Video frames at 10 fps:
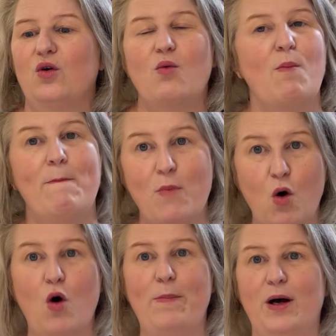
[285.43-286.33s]

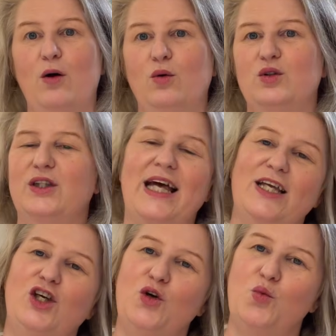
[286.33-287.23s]
more bold
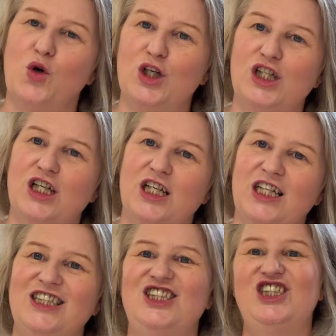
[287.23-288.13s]
than you would
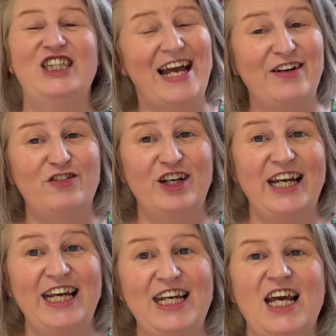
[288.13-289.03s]

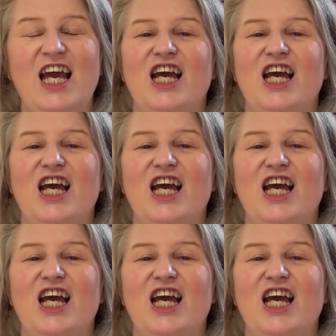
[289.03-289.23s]
generally.